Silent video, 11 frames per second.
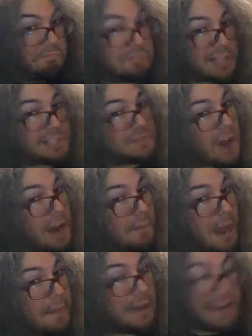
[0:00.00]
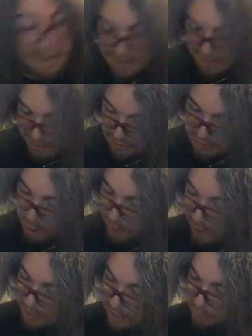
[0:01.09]
That's fine by me. So
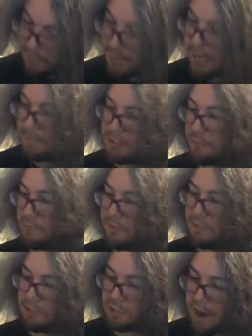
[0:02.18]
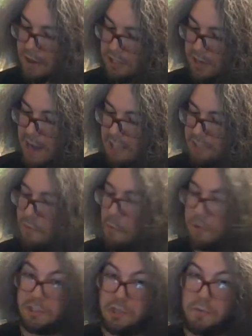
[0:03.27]
I was able to pick up some original strategy guides
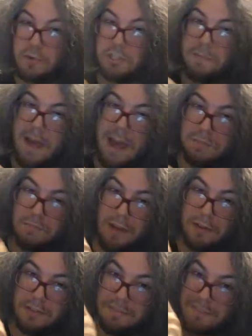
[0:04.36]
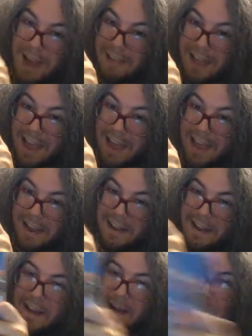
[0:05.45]
for Super Smash Bros. Melee
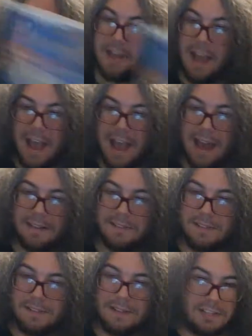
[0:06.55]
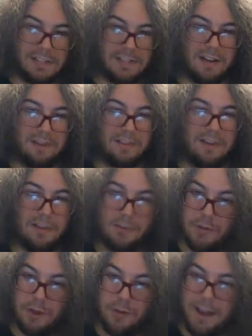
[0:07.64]
and Legend of Zelda The
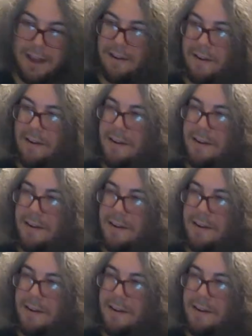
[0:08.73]
Wind Waker.